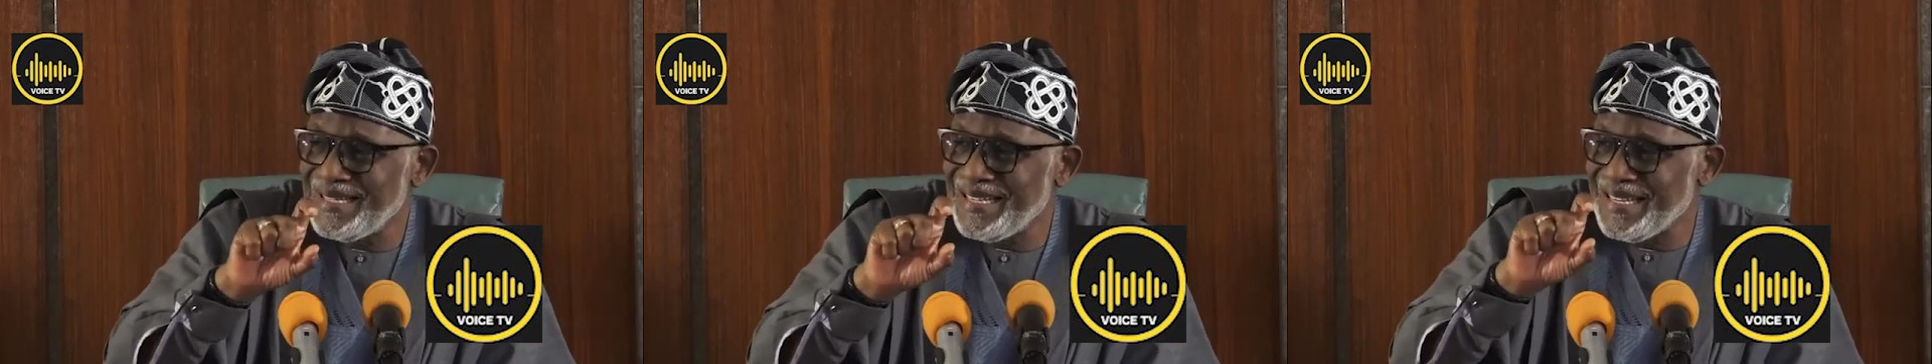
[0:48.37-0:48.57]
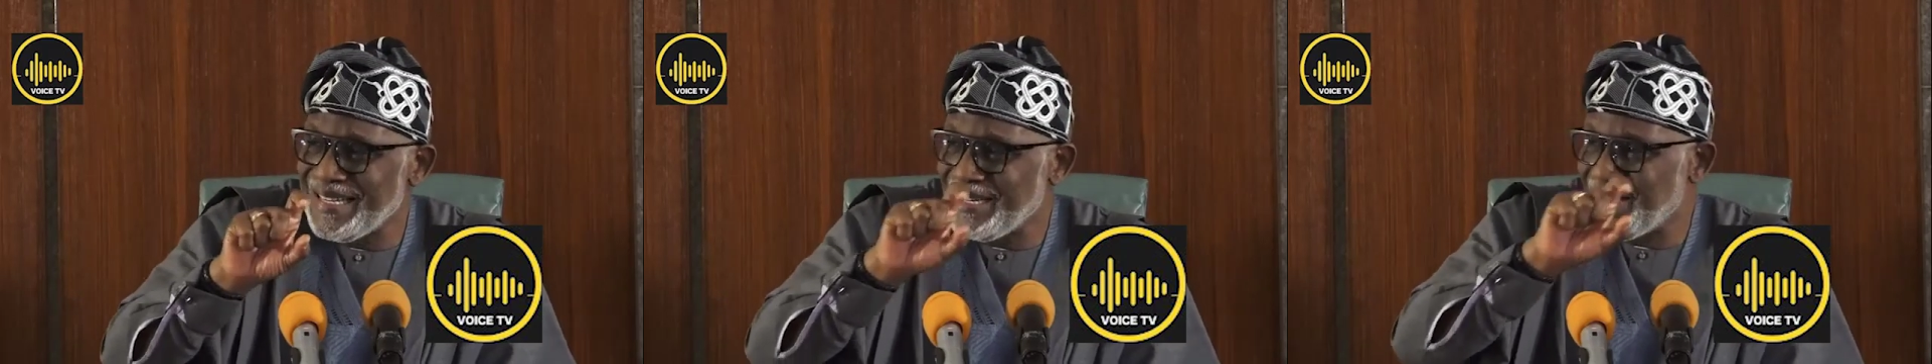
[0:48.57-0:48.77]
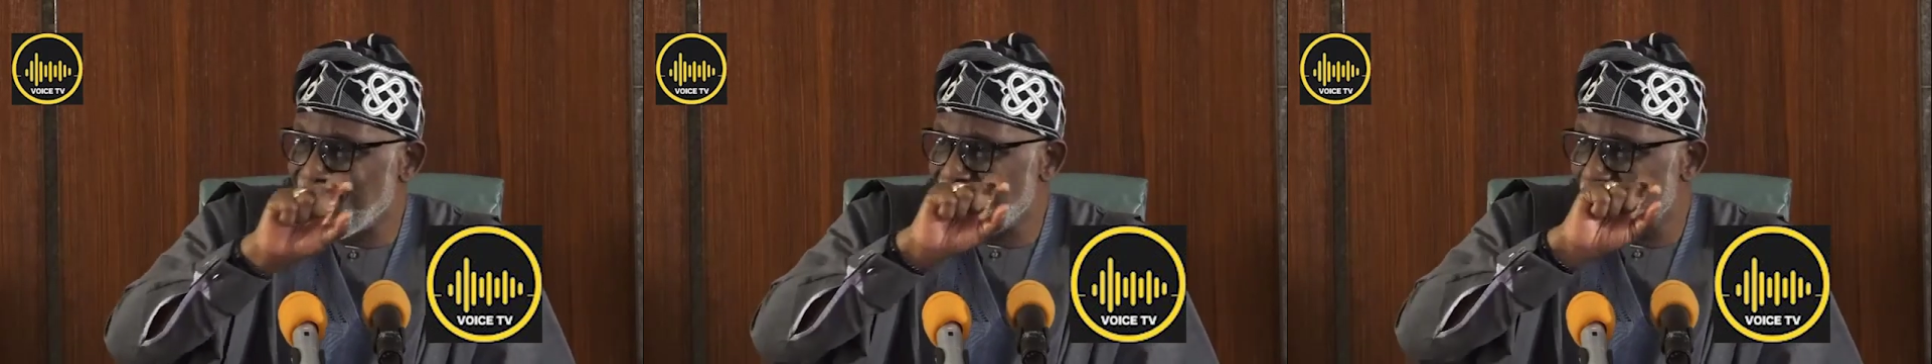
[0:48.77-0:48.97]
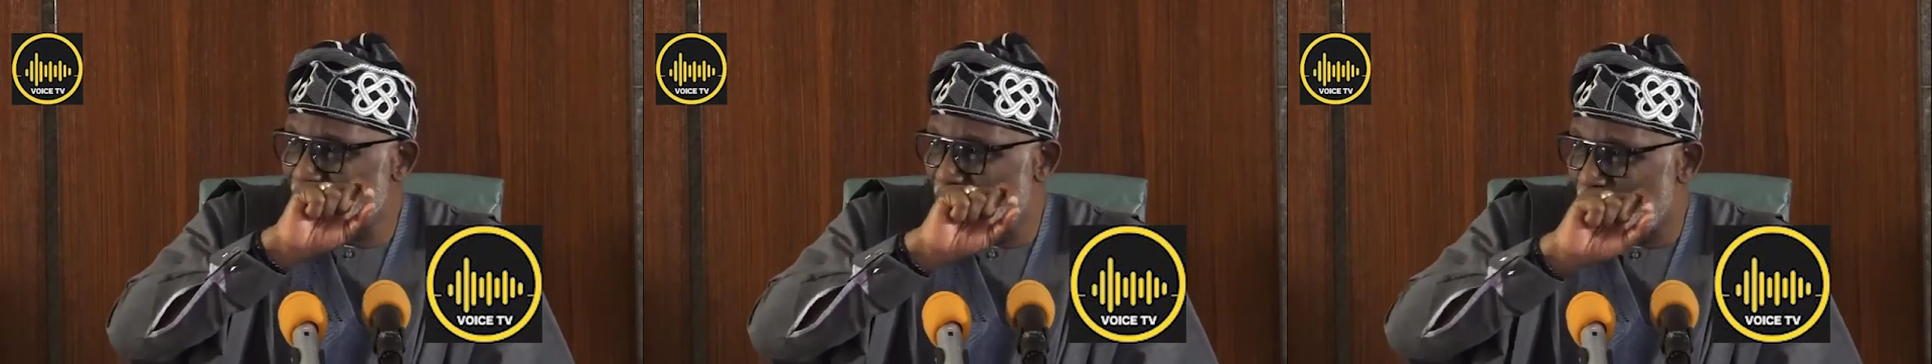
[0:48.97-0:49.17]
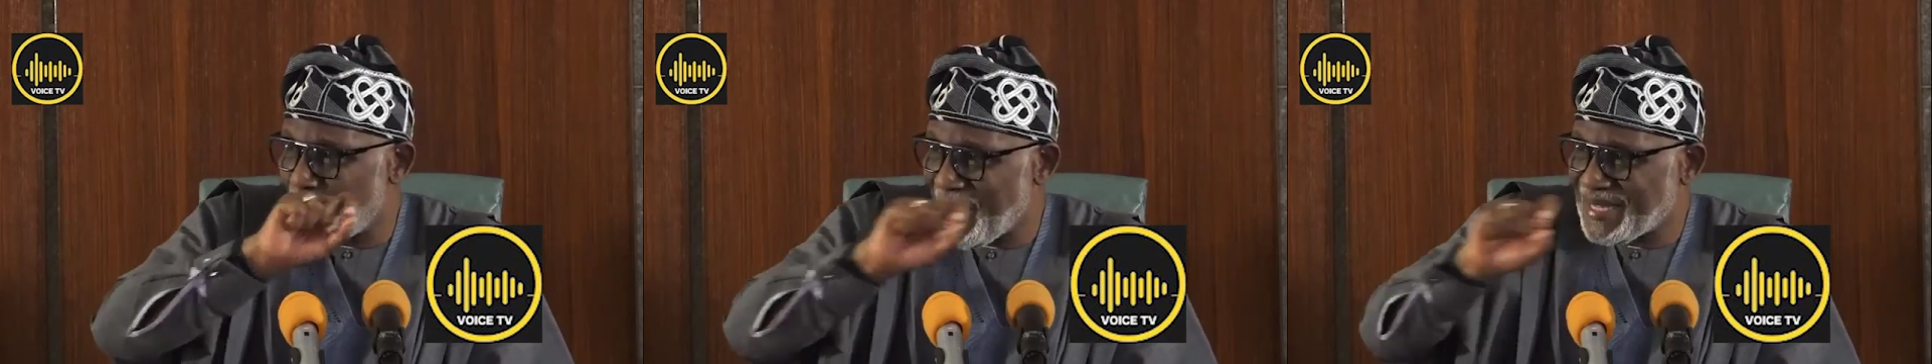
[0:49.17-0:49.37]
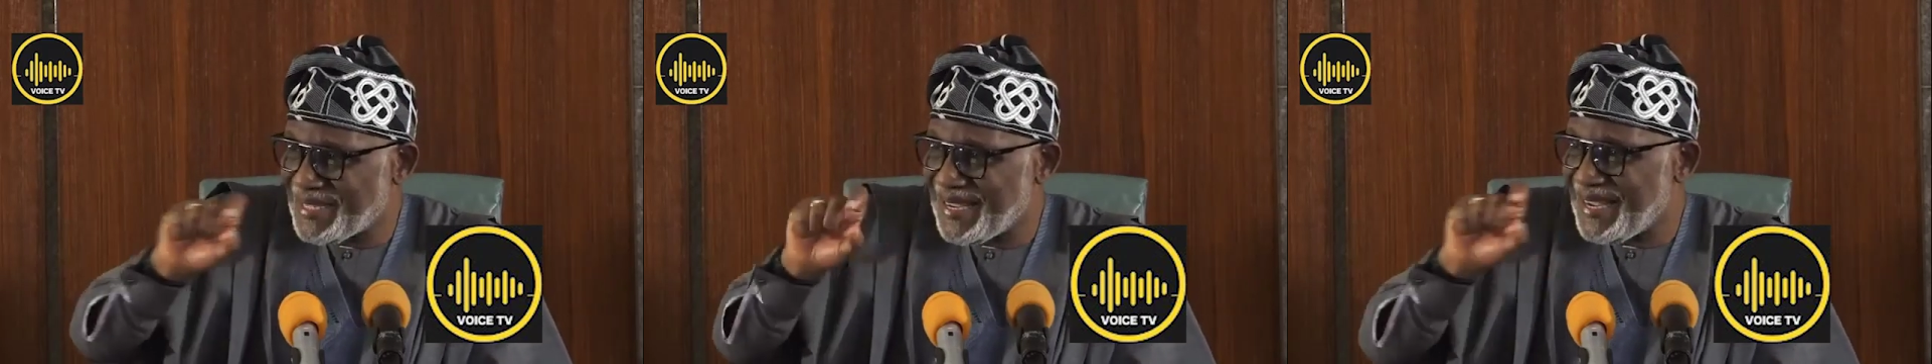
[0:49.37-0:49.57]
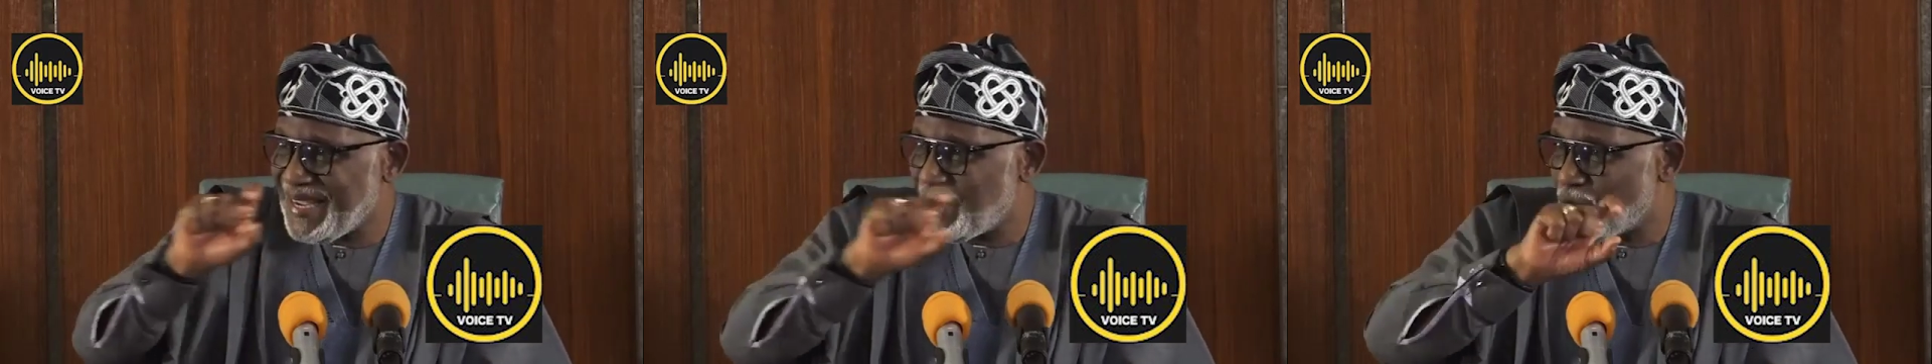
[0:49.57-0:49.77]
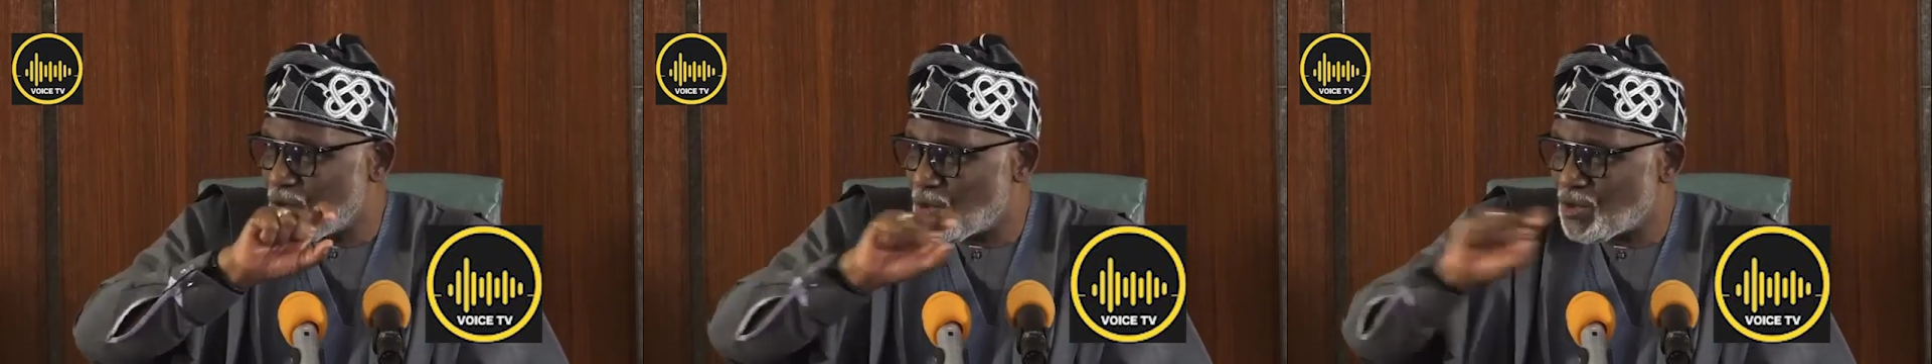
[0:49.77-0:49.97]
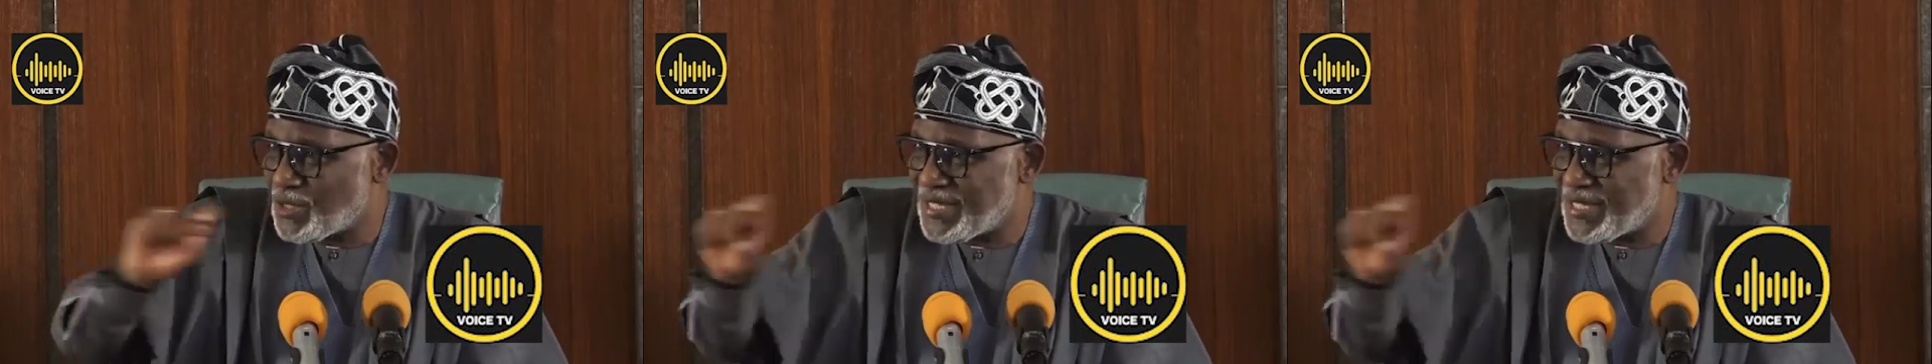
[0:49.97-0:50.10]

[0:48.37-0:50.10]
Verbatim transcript: in Ogbese, in Ondo